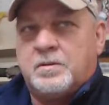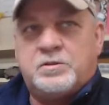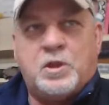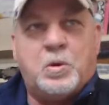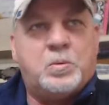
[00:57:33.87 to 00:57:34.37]

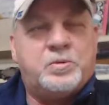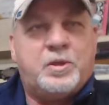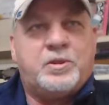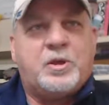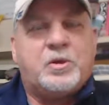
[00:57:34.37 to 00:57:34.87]
So
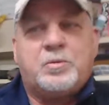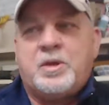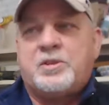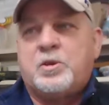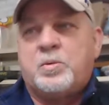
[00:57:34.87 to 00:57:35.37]
they're going to
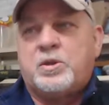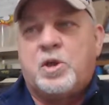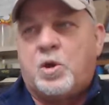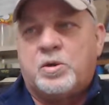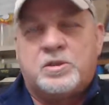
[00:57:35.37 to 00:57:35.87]
be out there
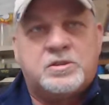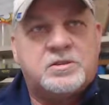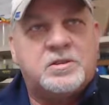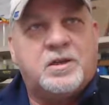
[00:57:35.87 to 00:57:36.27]
regardless.